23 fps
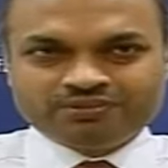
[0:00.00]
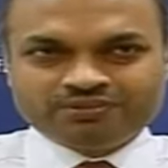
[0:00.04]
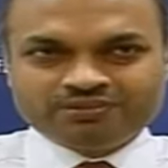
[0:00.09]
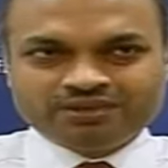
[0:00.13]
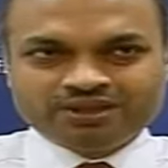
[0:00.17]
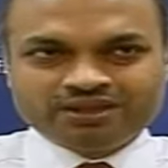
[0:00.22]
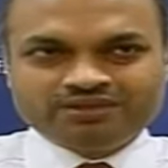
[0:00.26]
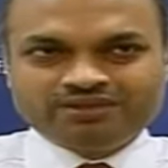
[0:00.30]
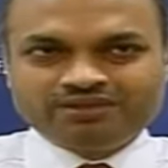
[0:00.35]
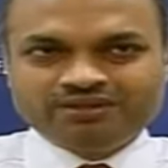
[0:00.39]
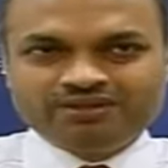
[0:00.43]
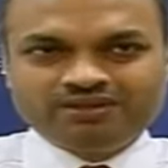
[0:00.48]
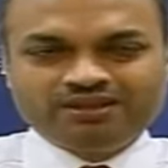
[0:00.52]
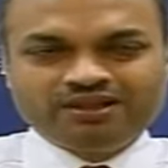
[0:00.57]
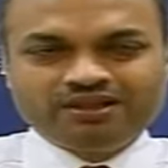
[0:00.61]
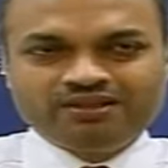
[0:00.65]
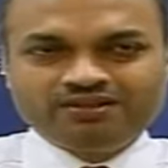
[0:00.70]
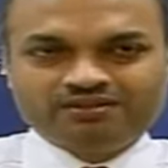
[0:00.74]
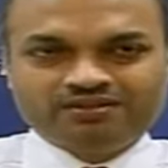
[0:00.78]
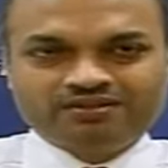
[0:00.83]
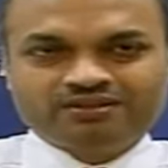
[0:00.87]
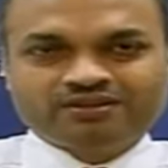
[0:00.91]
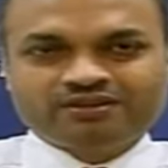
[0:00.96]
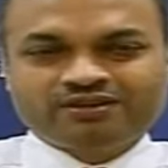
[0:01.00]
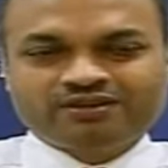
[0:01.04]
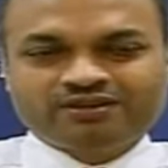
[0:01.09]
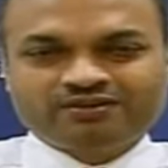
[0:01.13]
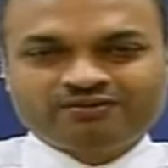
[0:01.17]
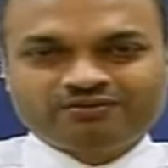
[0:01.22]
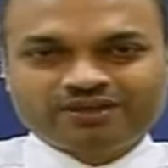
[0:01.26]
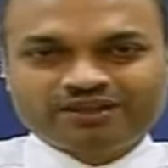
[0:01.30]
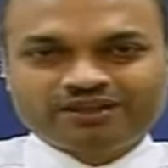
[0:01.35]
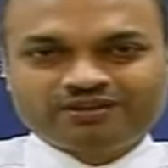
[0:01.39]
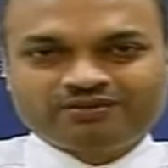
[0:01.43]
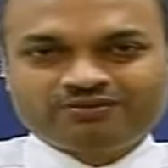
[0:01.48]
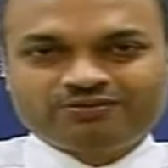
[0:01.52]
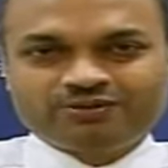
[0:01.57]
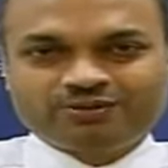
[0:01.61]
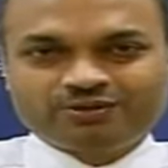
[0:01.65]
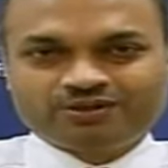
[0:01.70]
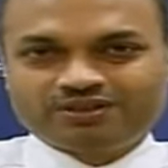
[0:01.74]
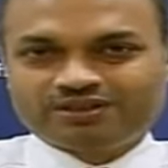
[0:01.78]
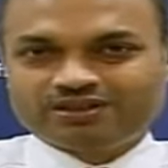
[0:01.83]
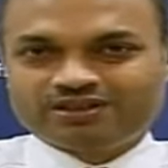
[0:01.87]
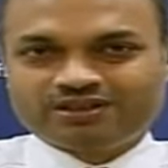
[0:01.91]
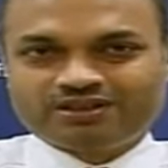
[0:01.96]
there are three things on whether
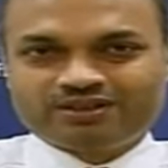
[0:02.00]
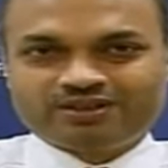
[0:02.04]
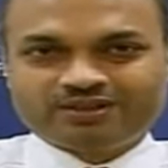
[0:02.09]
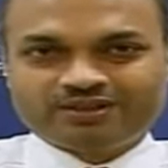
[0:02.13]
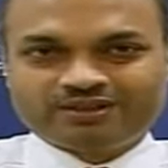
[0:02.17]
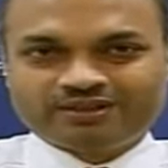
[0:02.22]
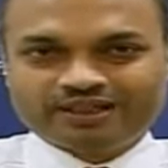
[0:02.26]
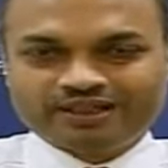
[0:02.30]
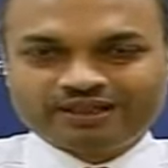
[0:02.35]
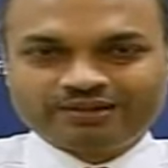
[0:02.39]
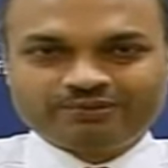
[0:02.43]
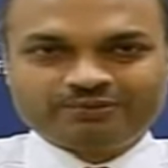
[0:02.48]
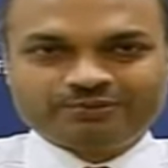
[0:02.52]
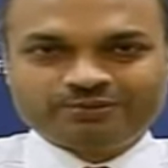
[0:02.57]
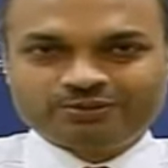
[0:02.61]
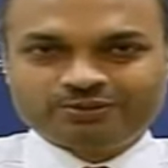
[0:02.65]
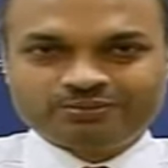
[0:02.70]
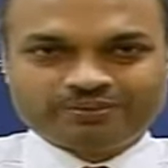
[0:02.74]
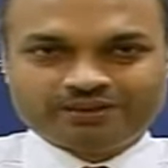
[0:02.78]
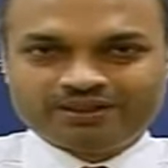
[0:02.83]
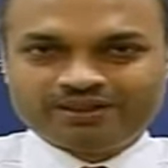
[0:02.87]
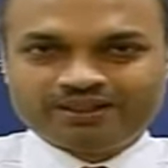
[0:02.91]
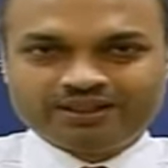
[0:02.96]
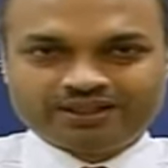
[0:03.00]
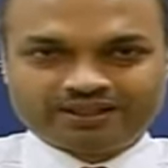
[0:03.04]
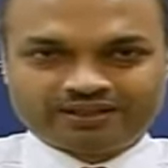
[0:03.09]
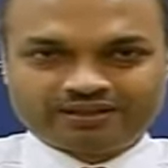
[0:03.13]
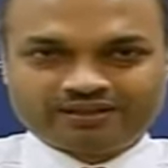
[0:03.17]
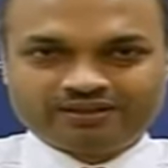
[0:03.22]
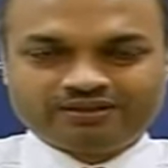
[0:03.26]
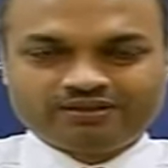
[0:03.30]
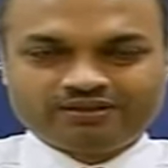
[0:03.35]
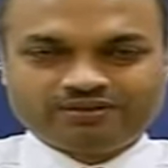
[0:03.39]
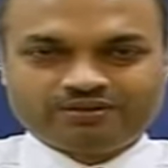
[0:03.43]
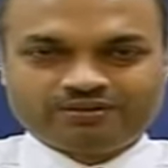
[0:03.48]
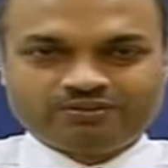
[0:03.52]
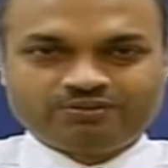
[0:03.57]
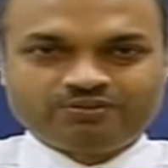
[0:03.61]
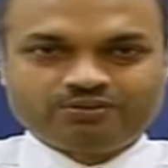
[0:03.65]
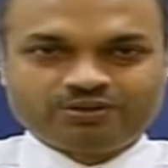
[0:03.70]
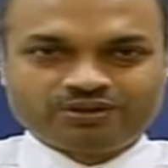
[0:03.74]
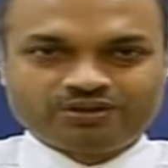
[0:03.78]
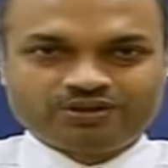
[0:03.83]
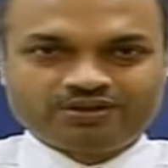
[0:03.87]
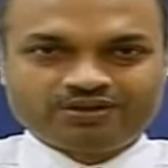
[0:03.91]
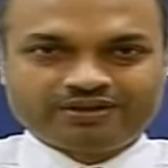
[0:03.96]
voter turnout helps you predict, you know,
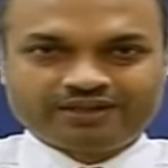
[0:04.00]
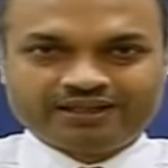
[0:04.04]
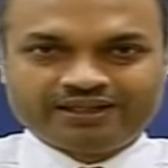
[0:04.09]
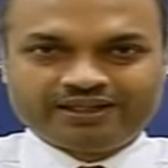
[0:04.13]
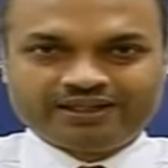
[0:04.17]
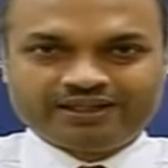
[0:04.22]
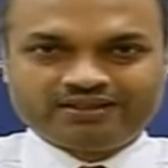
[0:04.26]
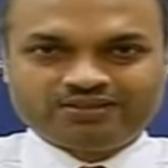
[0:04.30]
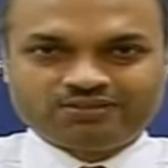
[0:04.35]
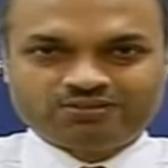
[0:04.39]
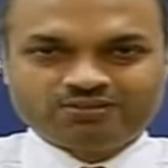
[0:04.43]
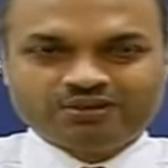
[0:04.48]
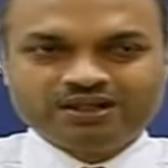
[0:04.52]
what the trend is.